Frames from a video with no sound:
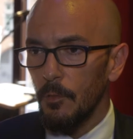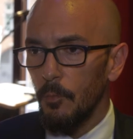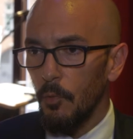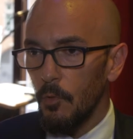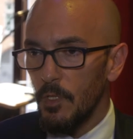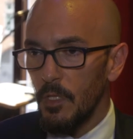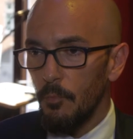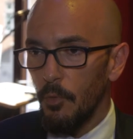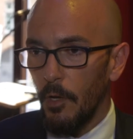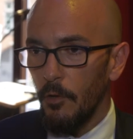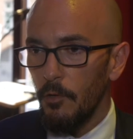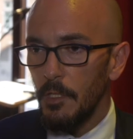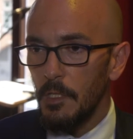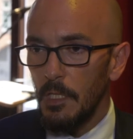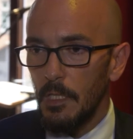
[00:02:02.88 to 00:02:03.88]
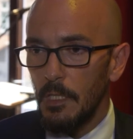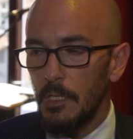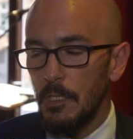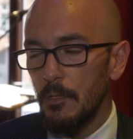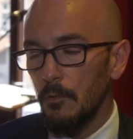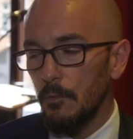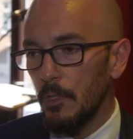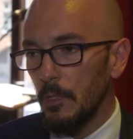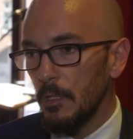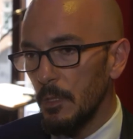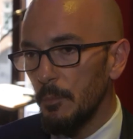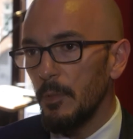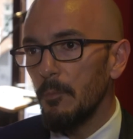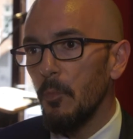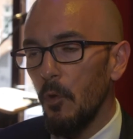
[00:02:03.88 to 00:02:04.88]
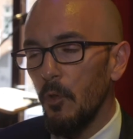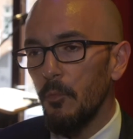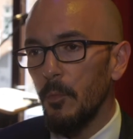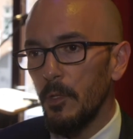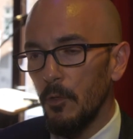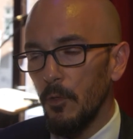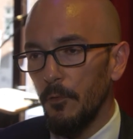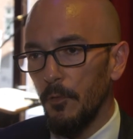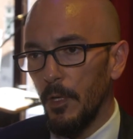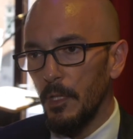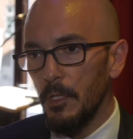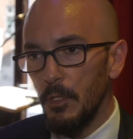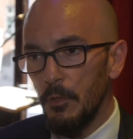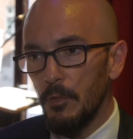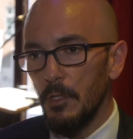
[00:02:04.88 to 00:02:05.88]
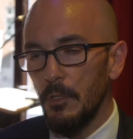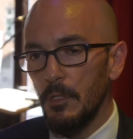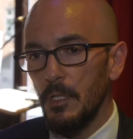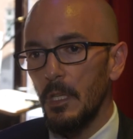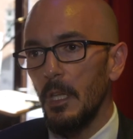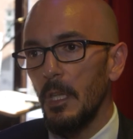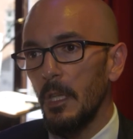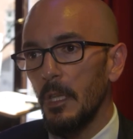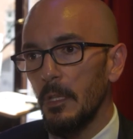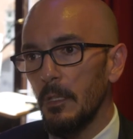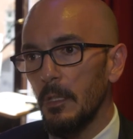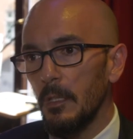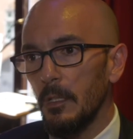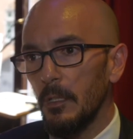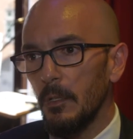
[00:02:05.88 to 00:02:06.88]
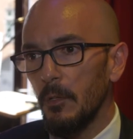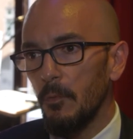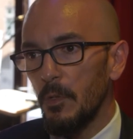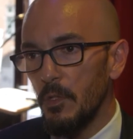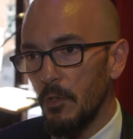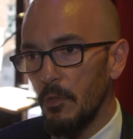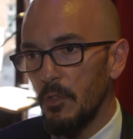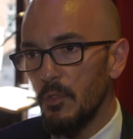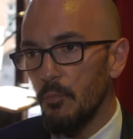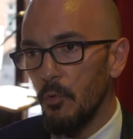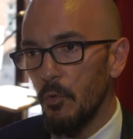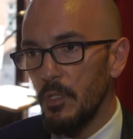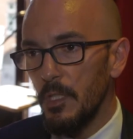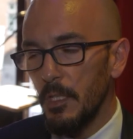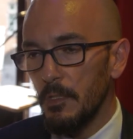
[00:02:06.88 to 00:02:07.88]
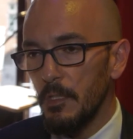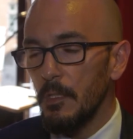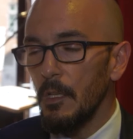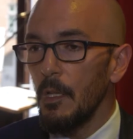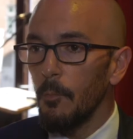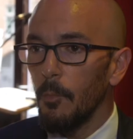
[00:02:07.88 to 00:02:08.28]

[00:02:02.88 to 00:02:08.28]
policy priorities to the deep involvement of end users in research projects,